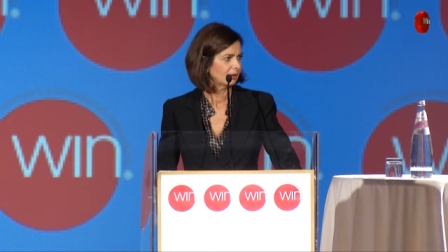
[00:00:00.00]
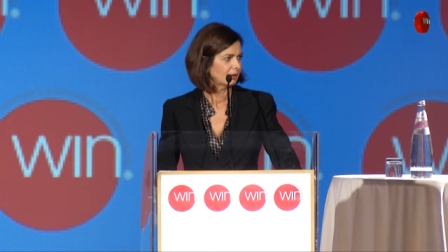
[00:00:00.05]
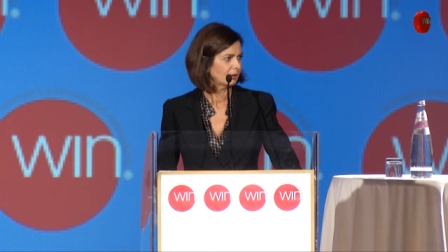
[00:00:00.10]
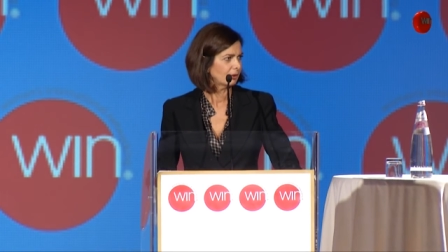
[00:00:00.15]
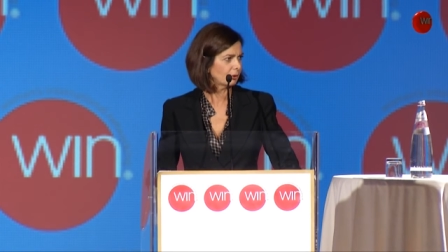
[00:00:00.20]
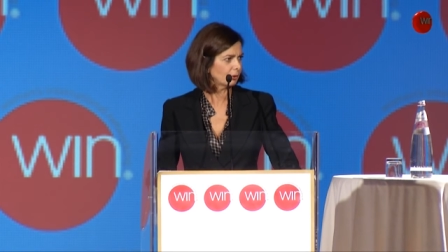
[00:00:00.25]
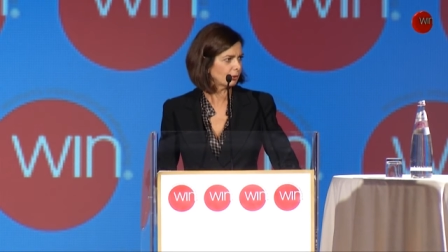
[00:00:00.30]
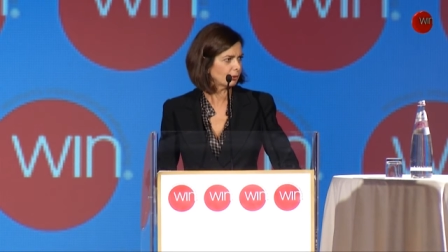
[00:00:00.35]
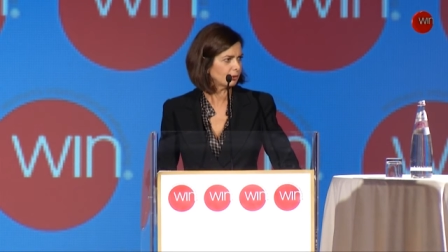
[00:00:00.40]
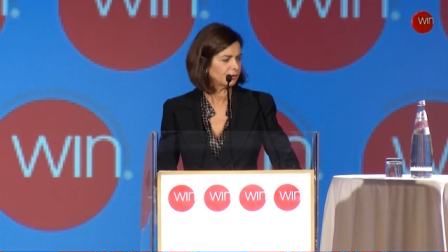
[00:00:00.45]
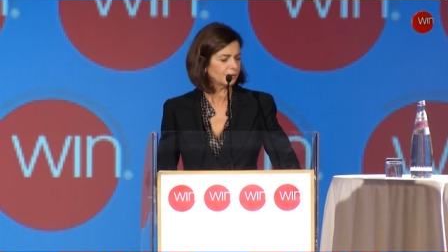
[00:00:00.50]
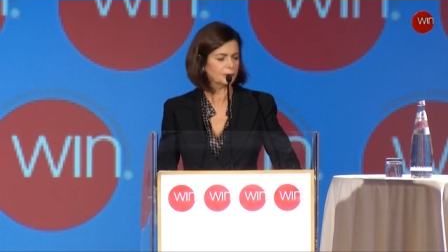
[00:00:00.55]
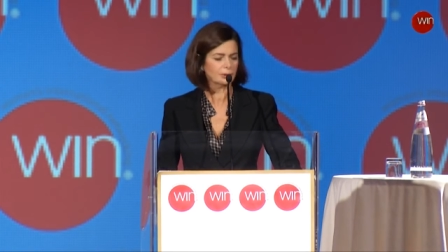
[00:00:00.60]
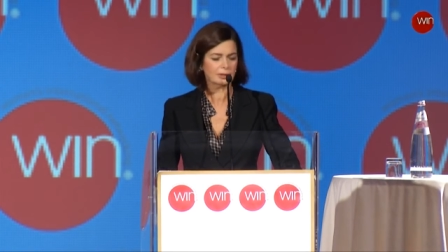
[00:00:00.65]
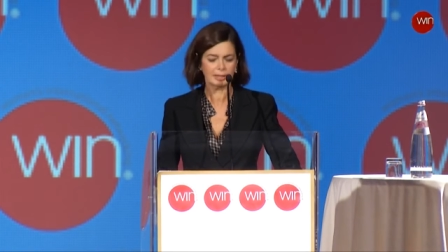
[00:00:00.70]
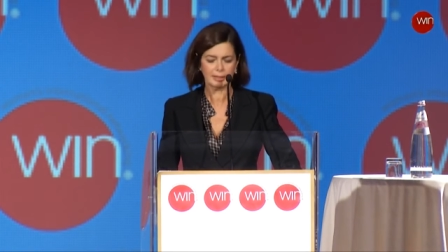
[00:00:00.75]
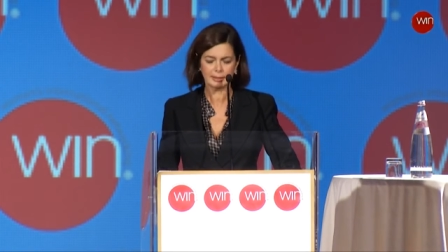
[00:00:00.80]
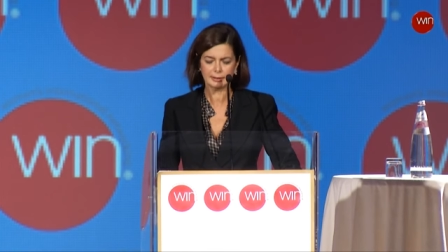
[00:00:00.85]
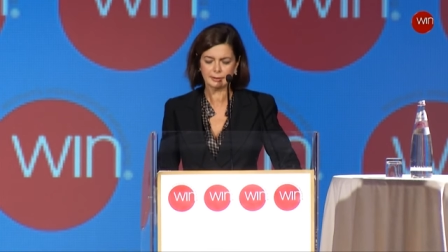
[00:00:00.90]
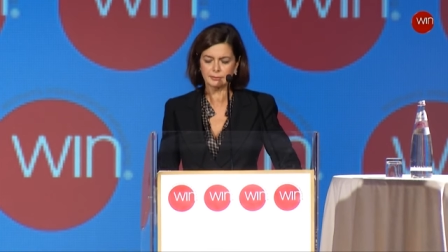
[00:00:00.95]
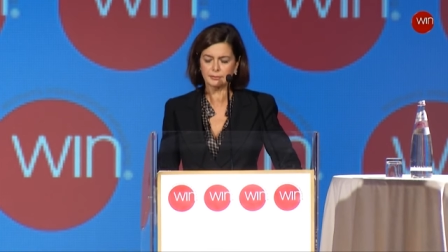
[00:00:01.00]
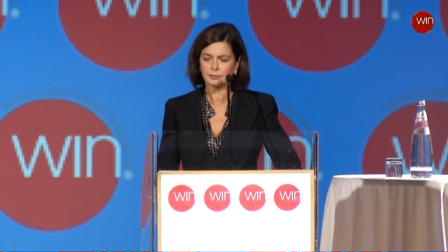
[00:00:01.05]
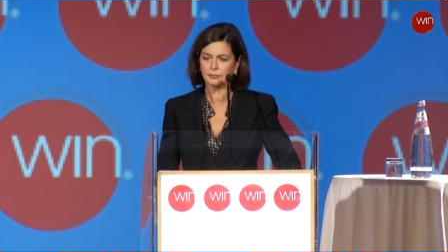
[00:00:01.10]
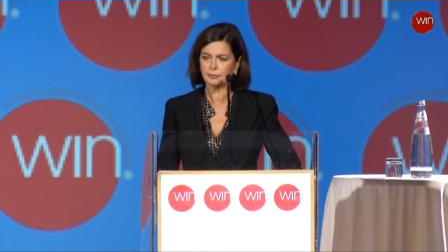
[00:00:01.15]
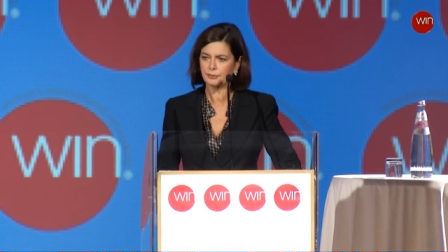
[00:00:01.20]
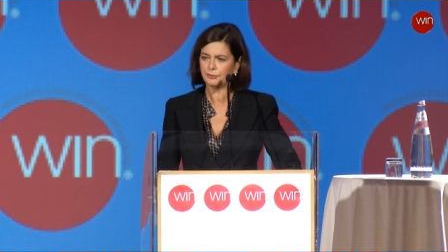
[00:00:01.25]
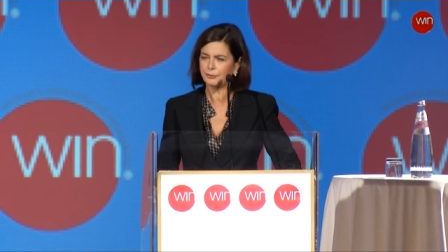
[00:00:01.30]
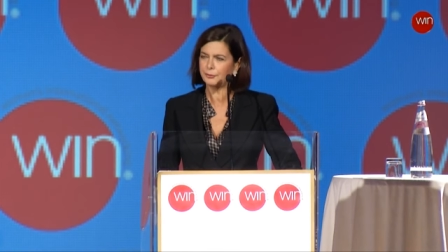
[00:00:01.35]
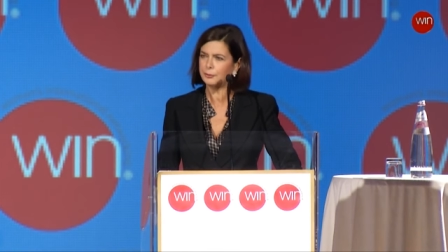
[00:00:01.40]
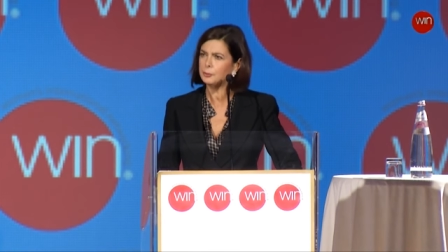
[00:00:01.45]
Those who can
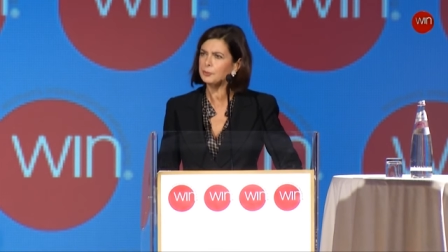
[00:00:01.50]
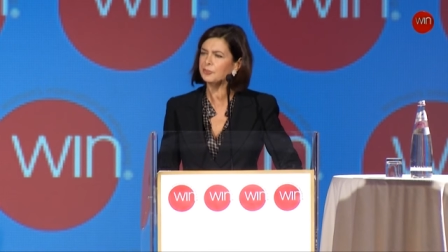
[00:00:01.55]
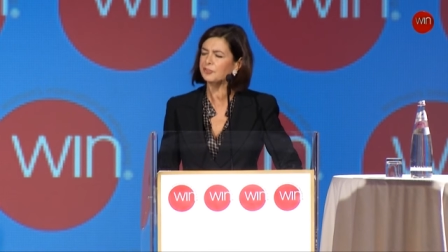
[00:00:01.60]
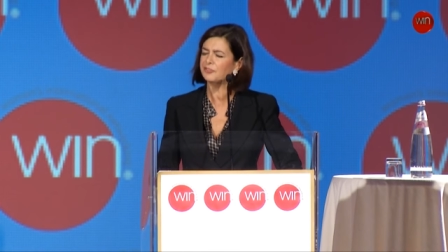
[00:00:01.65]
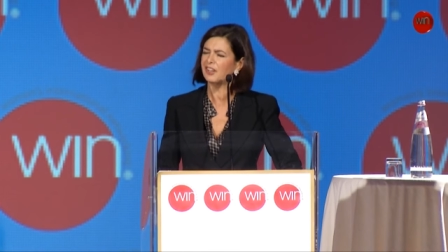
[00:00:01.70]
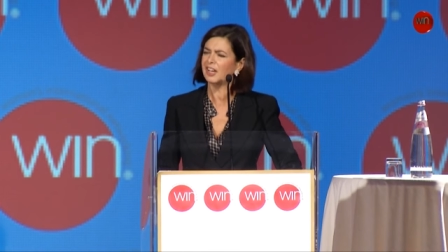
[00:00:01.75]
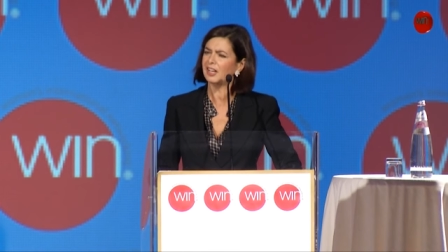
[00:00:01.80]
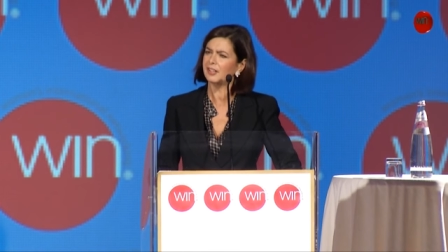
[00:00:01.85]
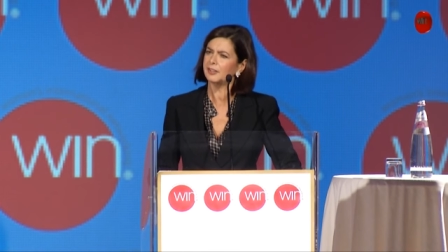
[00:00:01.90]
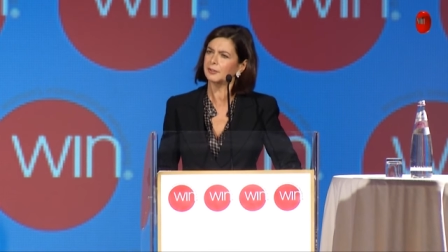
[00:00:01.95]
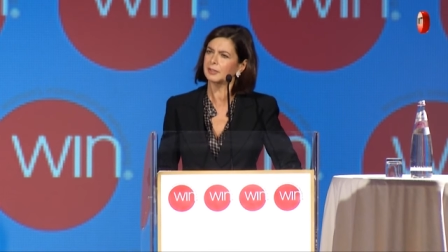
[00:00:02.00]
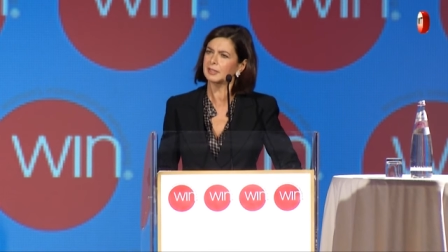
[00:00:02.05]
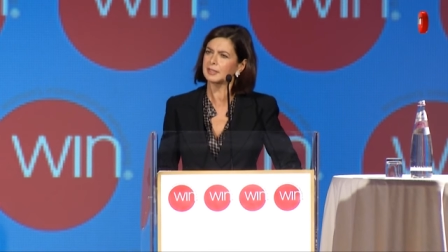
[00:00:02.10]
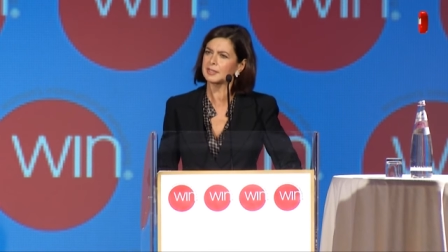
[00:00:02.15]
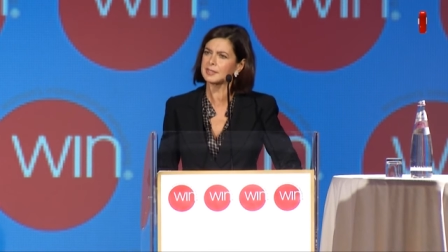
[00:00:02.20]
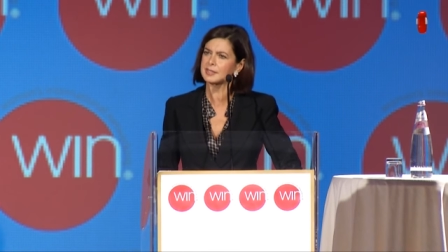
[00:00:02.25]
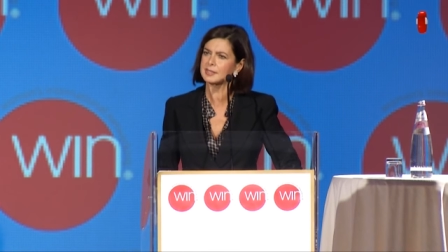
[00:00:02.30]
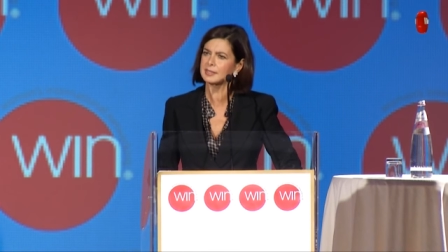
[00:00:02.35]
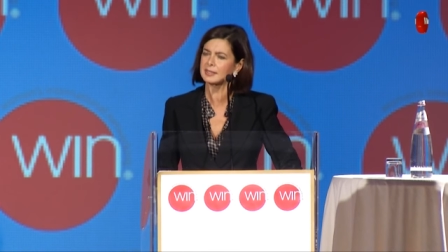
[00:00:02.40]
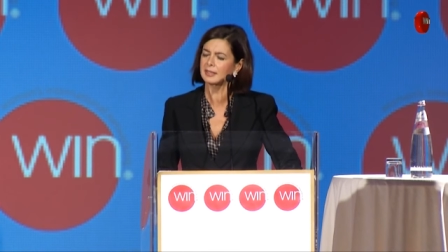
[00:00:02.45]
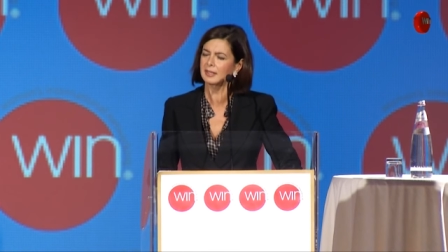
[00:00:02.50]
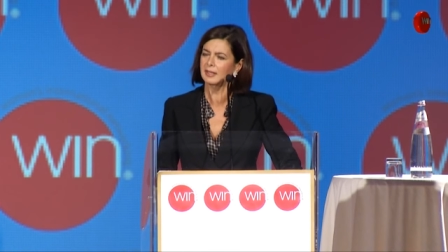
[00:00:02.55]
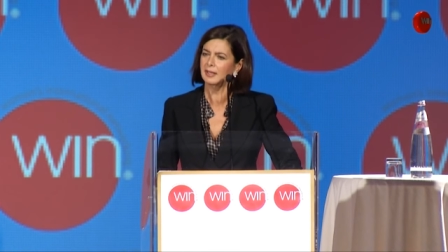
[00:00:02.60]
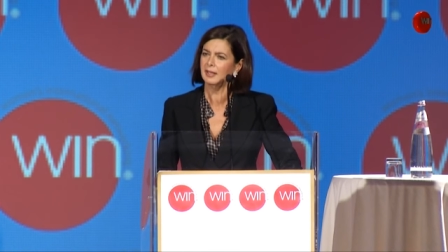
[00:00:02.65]
refuse violence